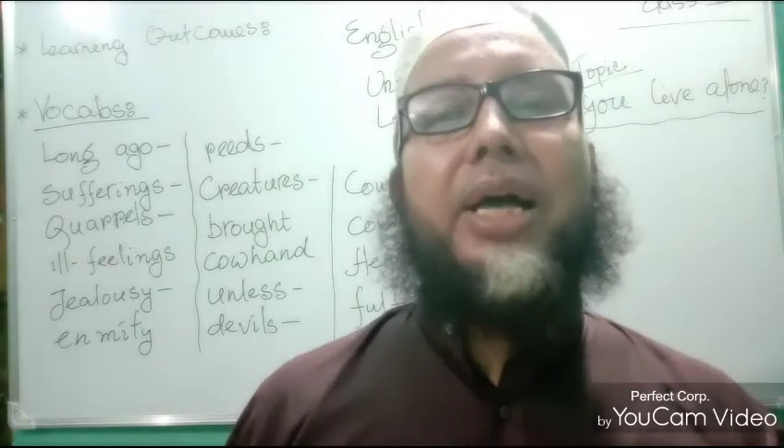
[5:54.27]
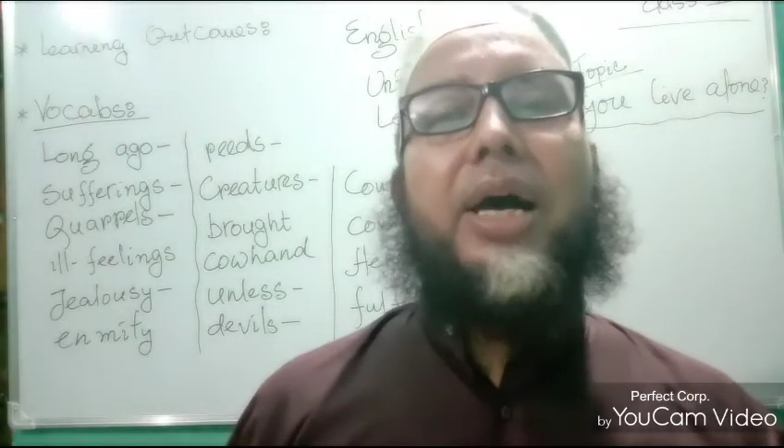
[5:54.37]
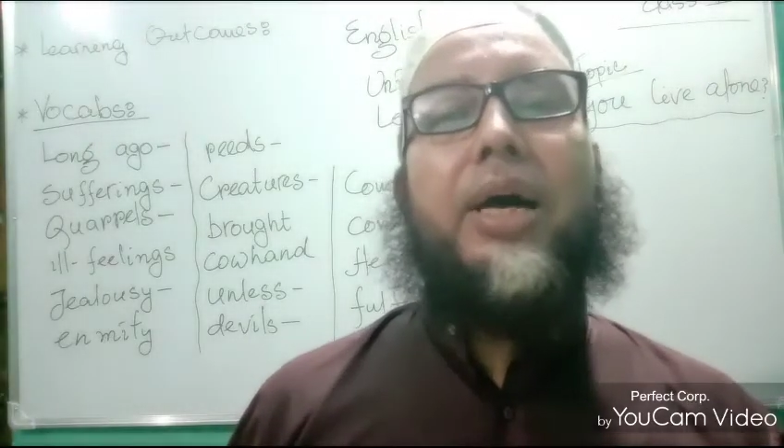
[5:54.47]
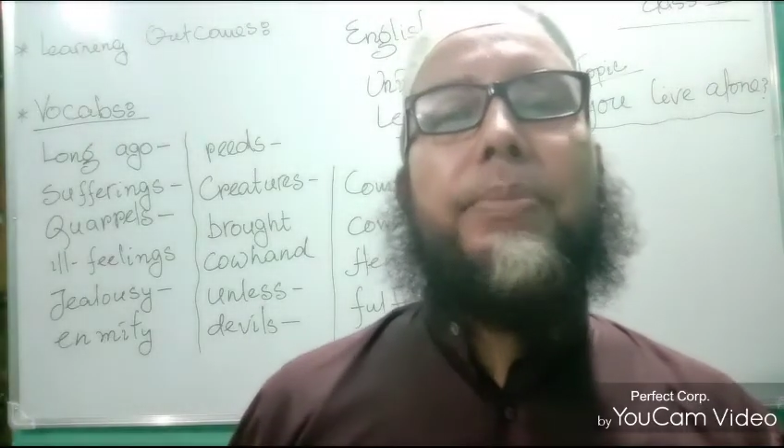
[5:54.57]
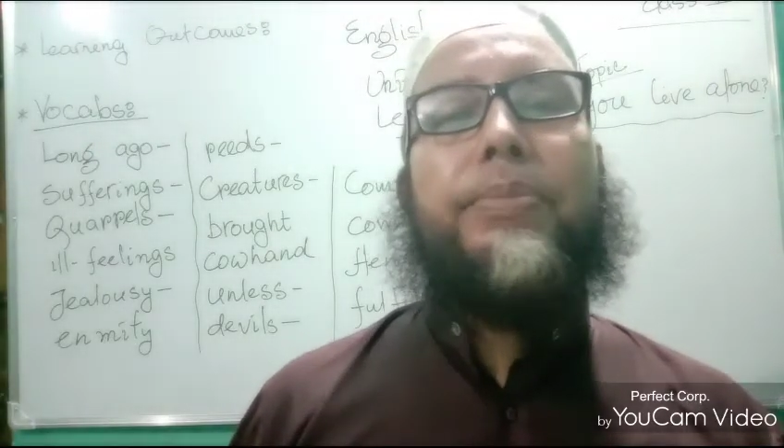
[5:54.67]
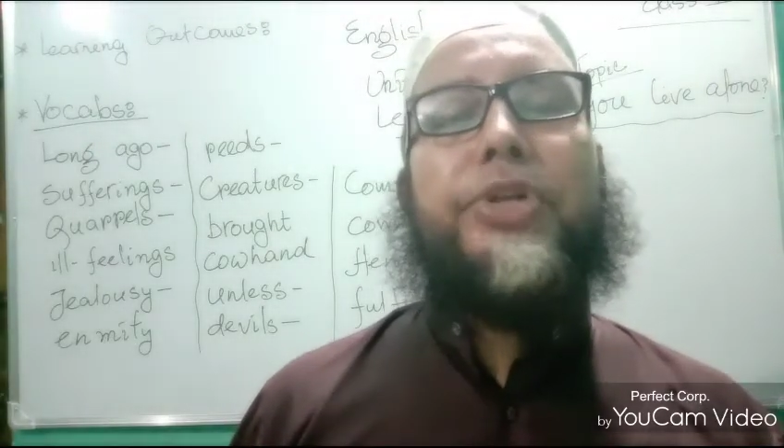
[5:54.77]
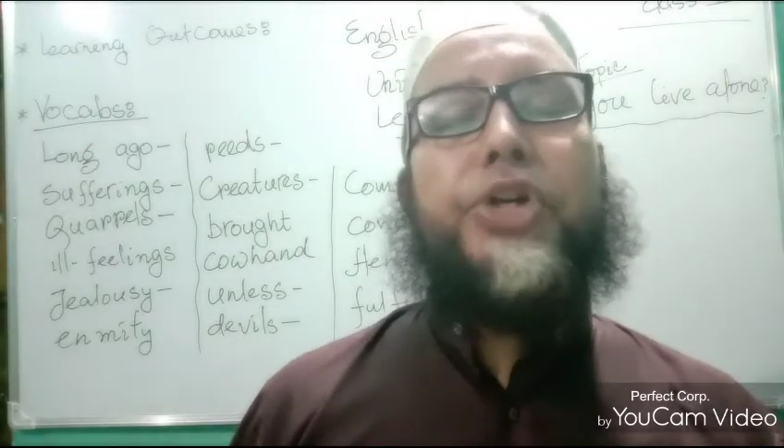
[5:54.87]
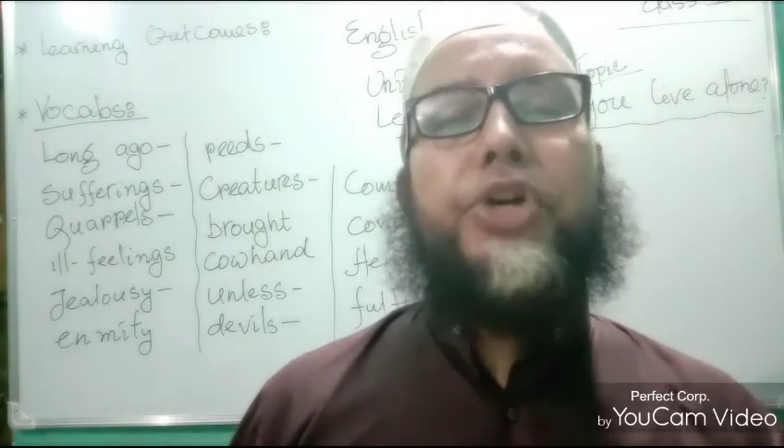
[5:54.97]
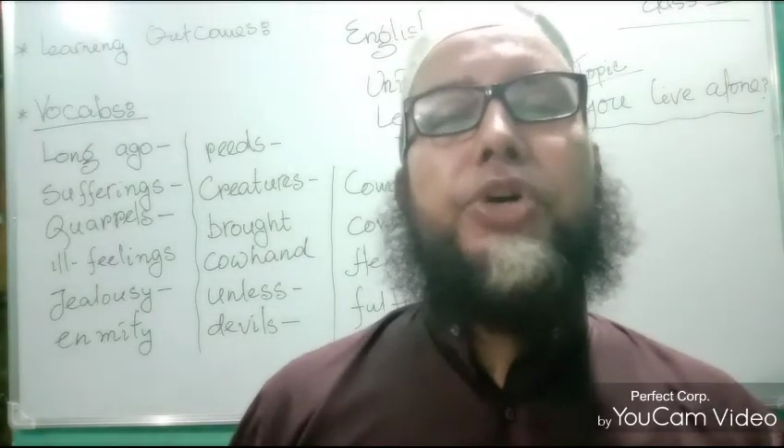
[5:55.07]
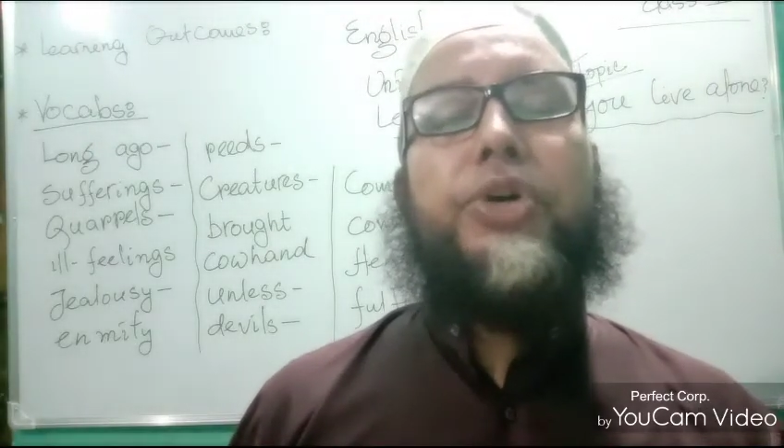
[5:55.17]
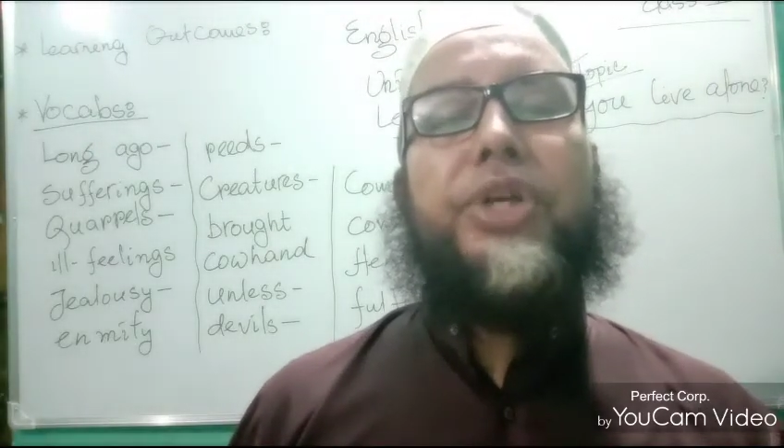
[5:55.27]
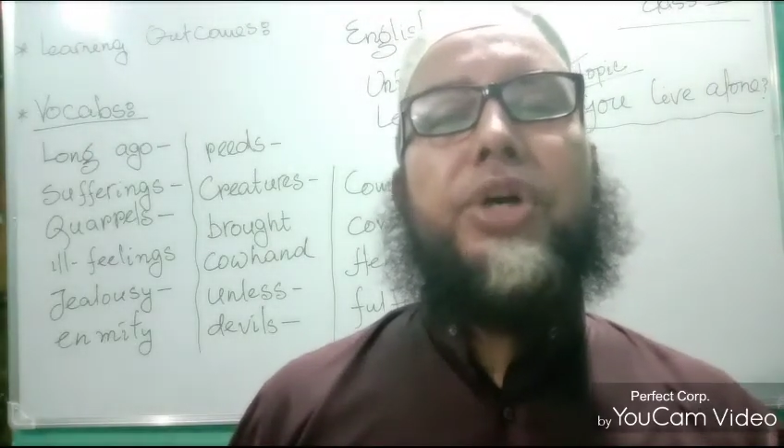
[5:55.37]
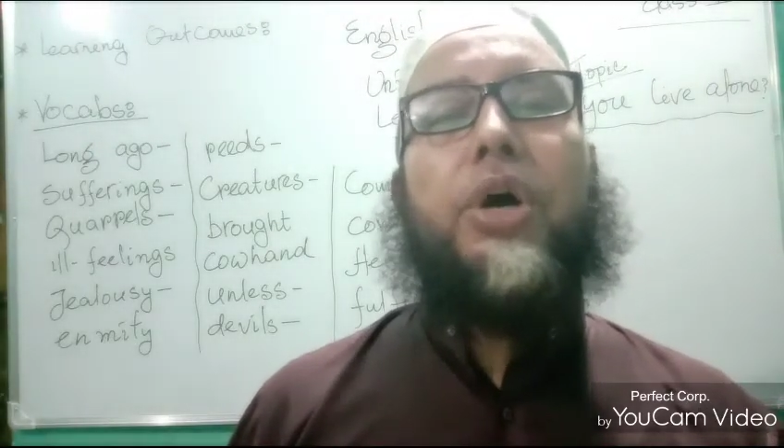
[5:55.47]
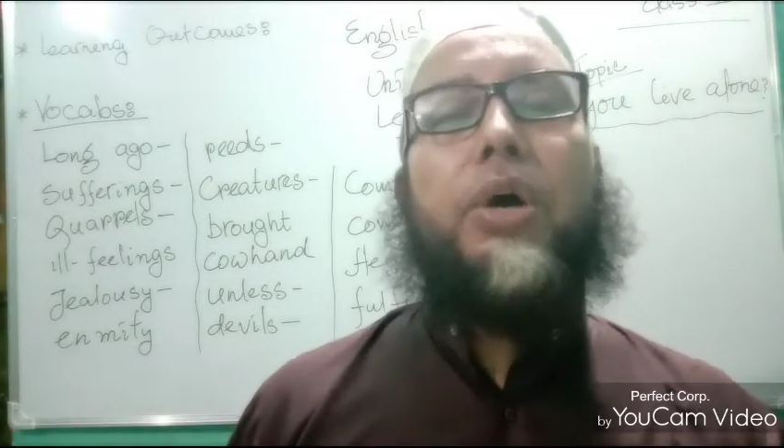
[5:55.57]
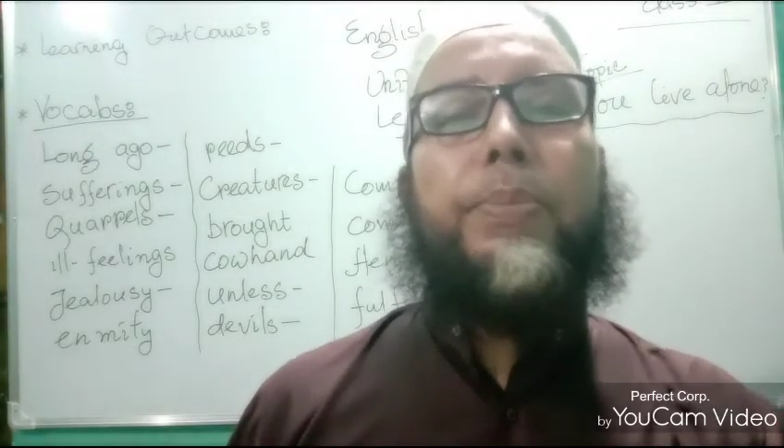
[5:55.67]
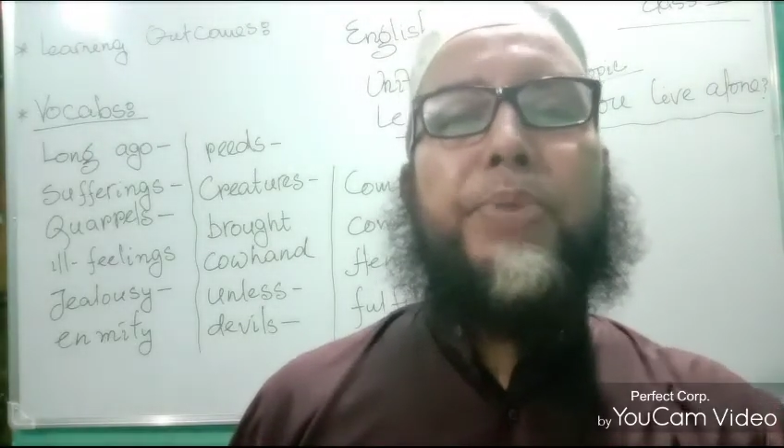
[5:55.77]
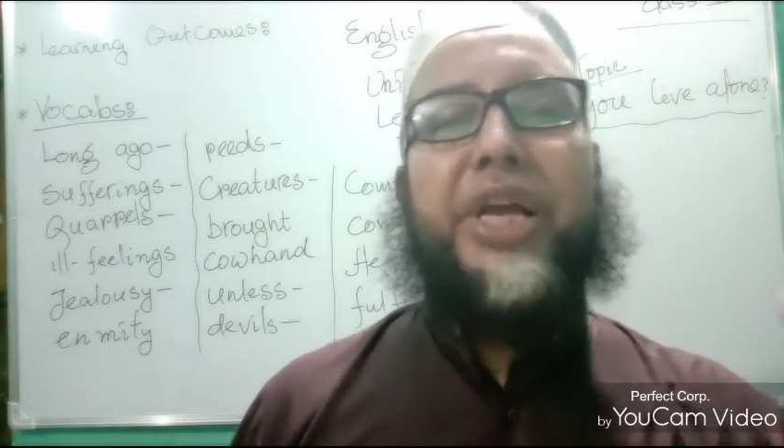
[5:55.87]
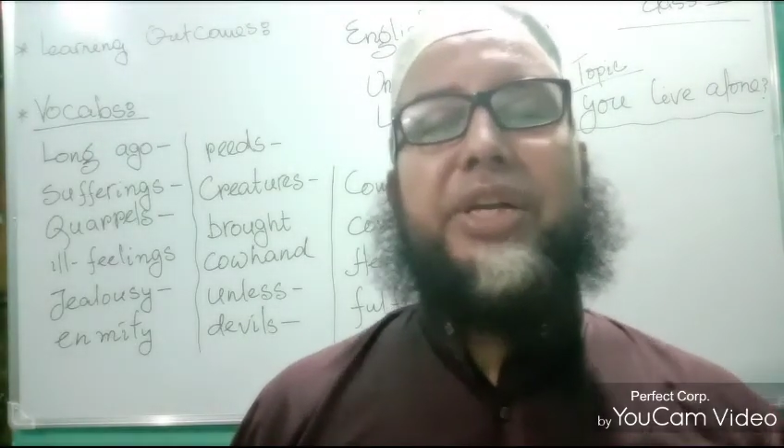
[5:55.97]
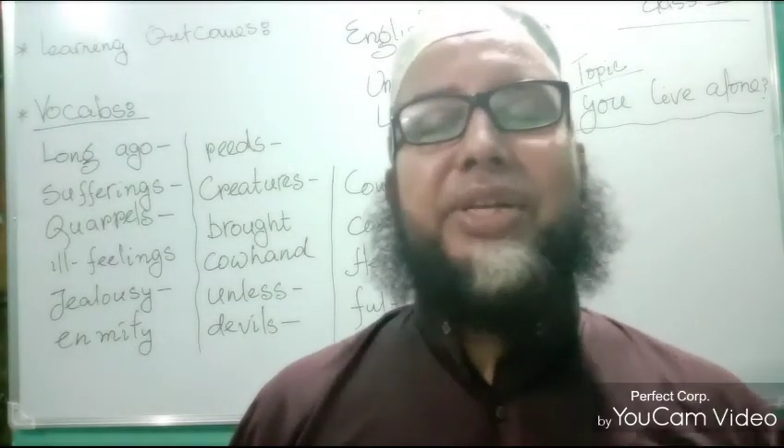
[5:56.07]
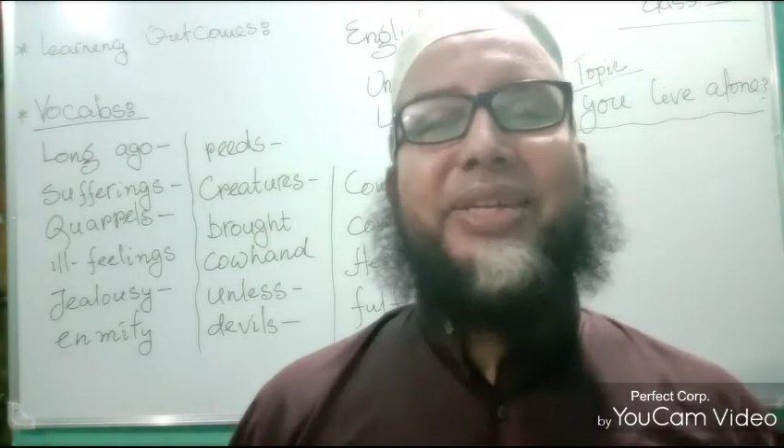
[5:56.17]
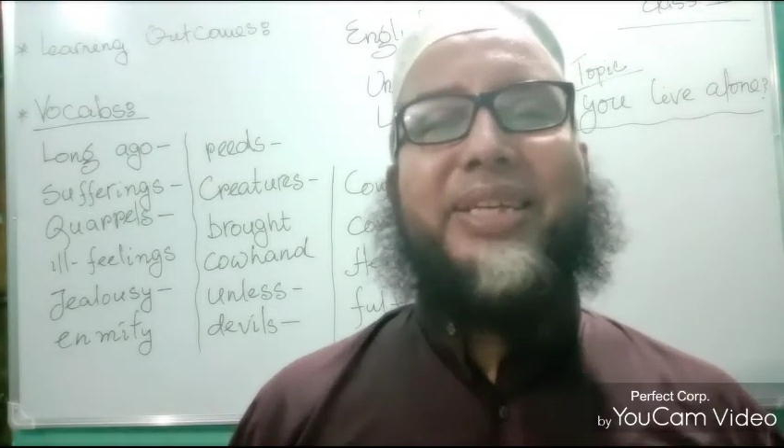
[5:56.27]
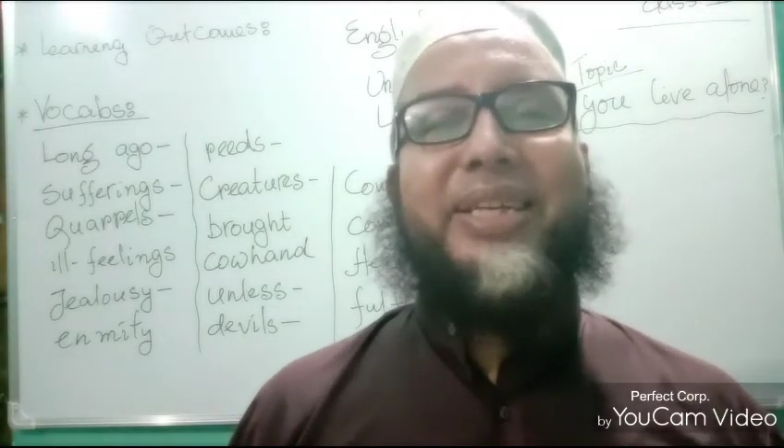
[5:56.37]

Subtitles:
come to your brain.